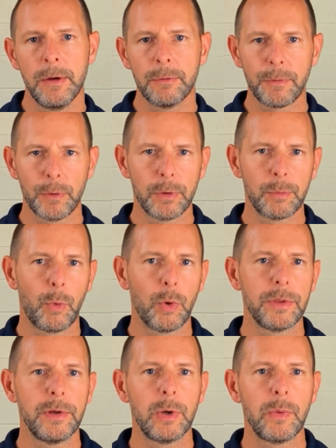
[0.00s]

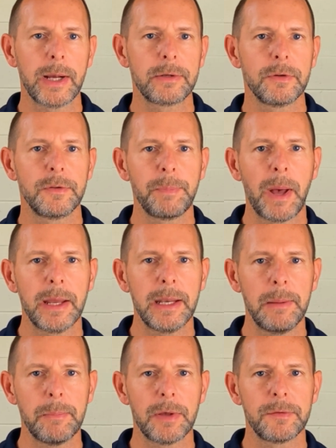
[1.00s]
Furthermore, the erector
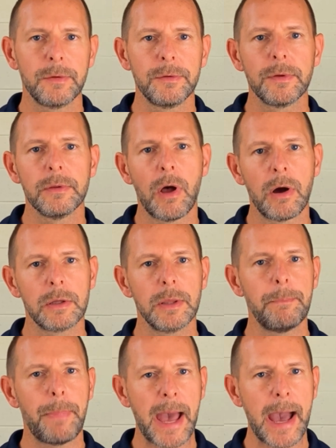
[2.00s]
spinae muscles along the
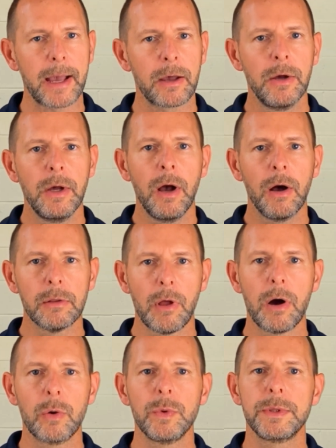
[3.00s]
back,
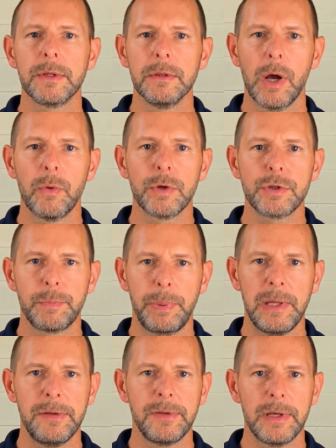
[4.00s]
along with the lower
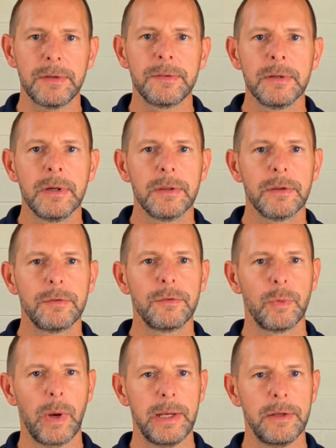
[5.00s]
trapezius, the
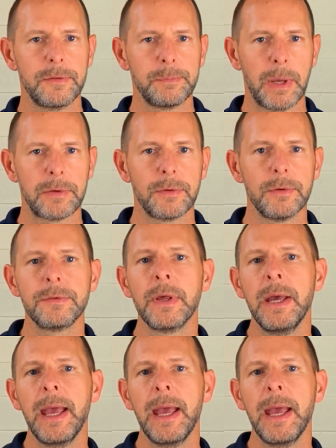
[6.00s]
serratus muscles,